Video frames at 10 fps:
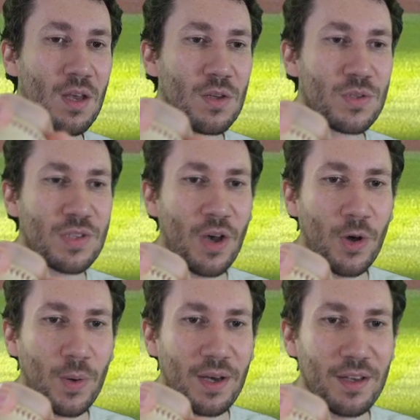
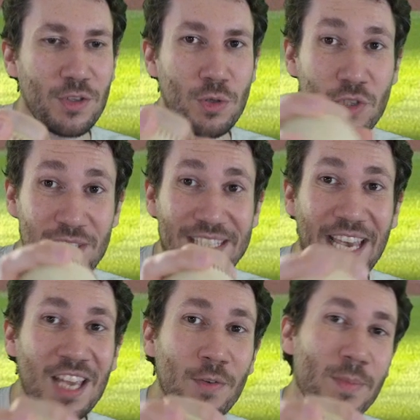So you just
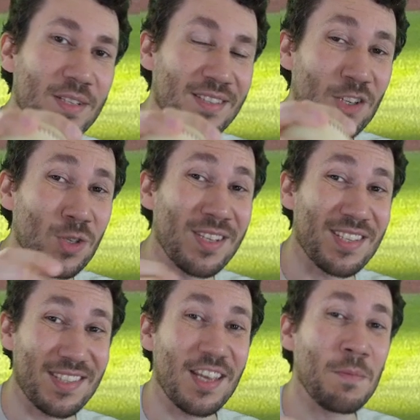gave him essentially the
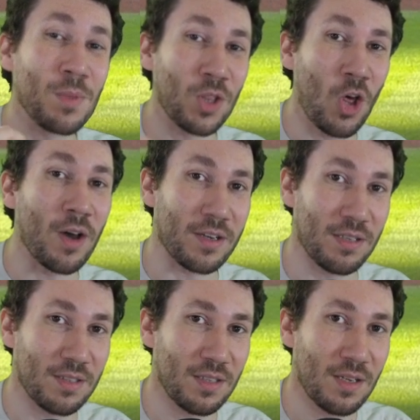same
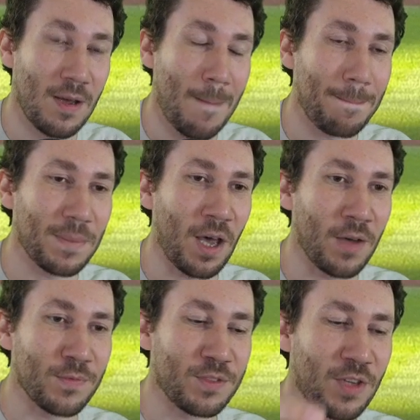look
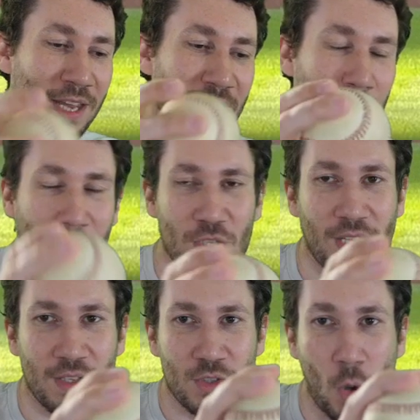of getting a pitch
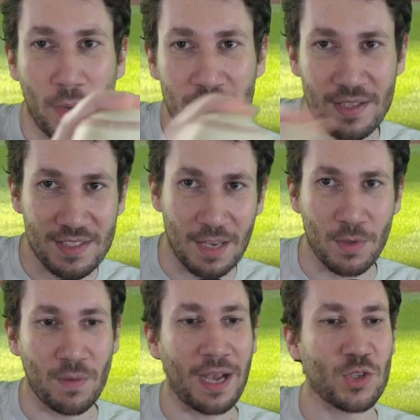that is going in the same
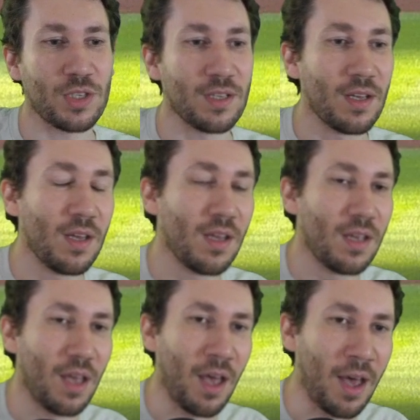direction.
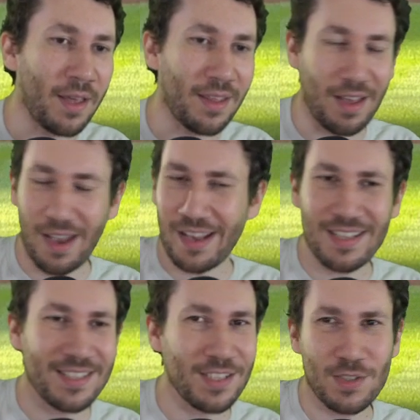I
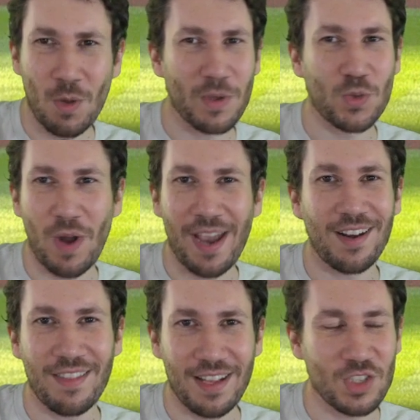can see so much
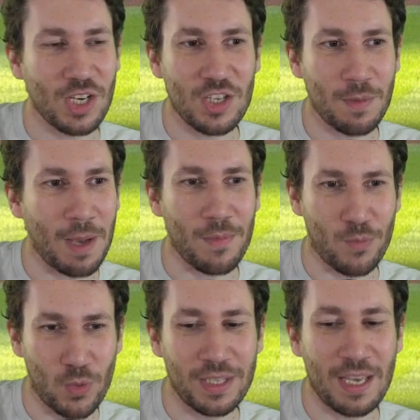ride on that changeup.
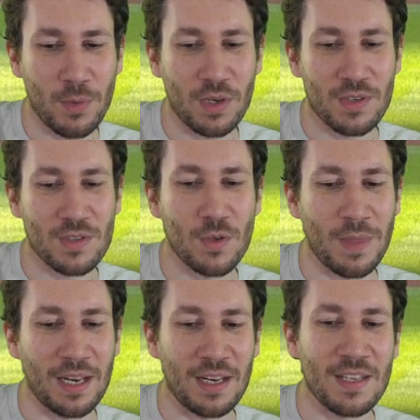I'm going to
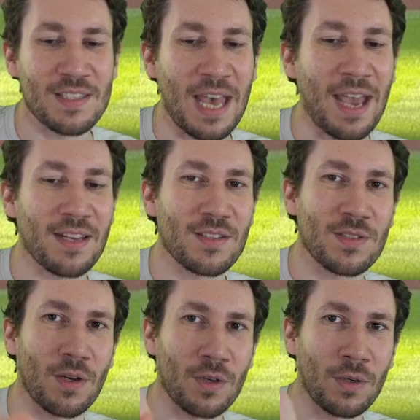assume that it is that
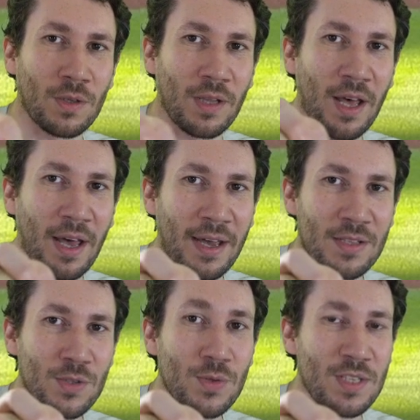circle
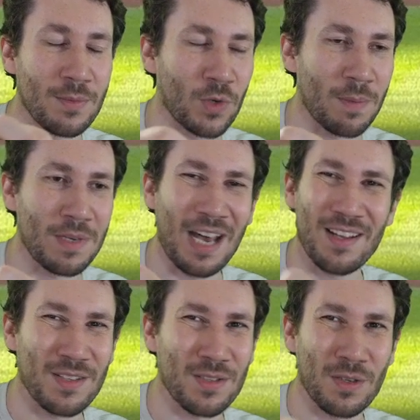two-seam grip,
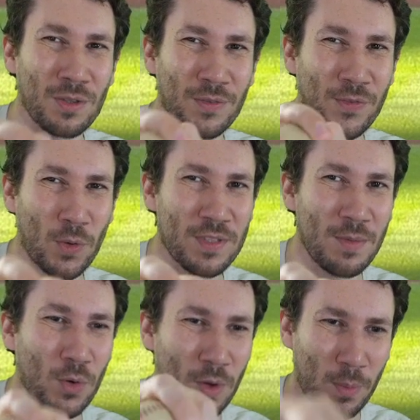not a circle
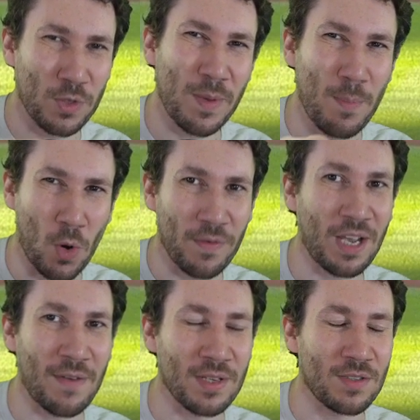four-seamer grip, which would be more of a
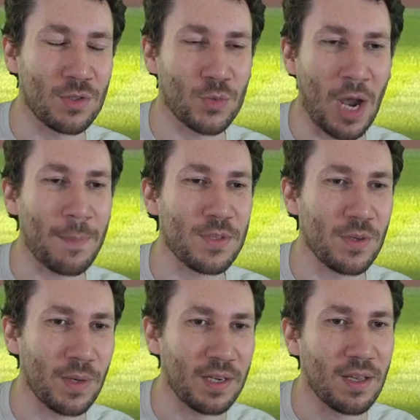kind of a drop
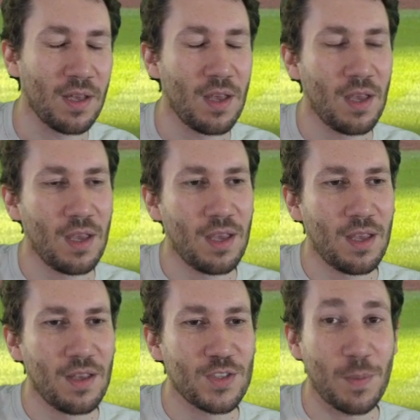to it.
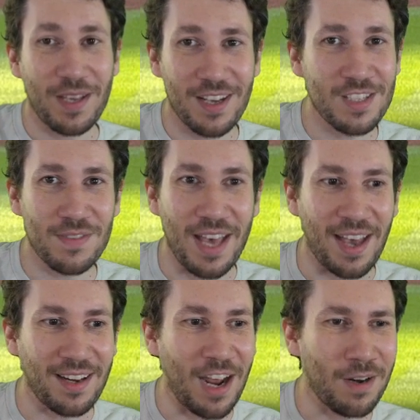So because of
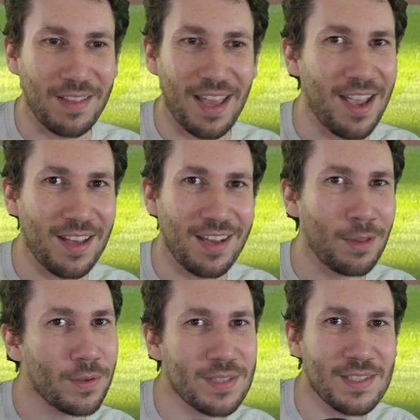that, out of the hand,
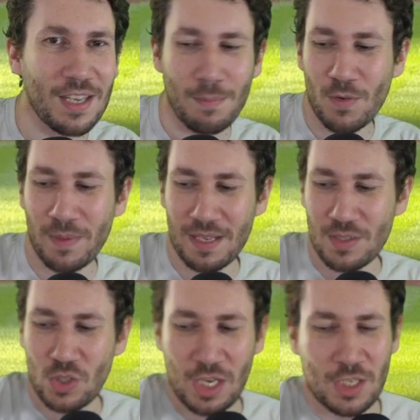it looks the same movement as
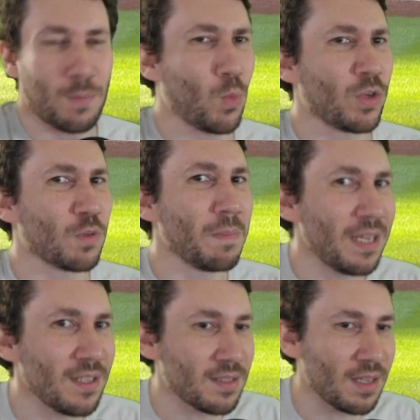a changeup, which
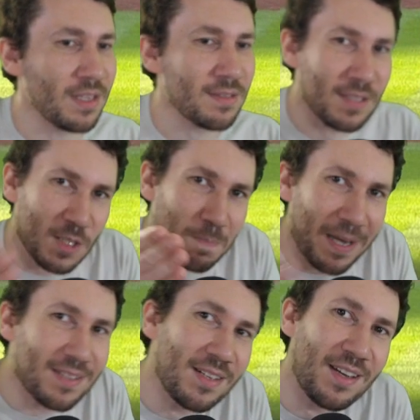means he's
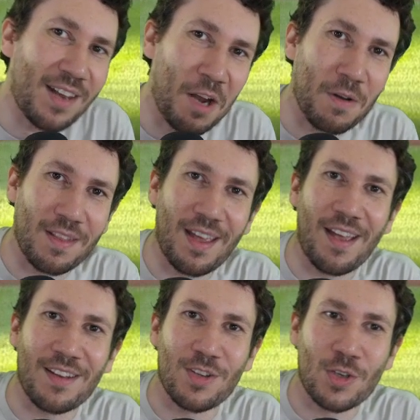expecting it out of the
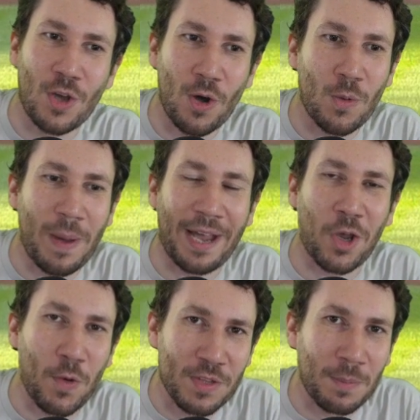hand to go
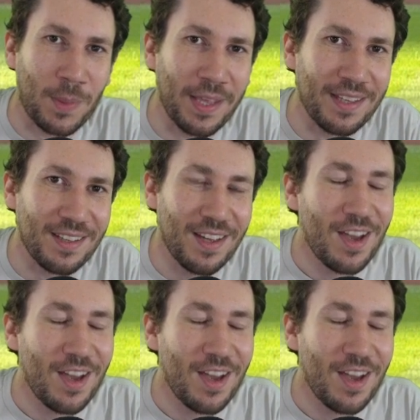back over the plate.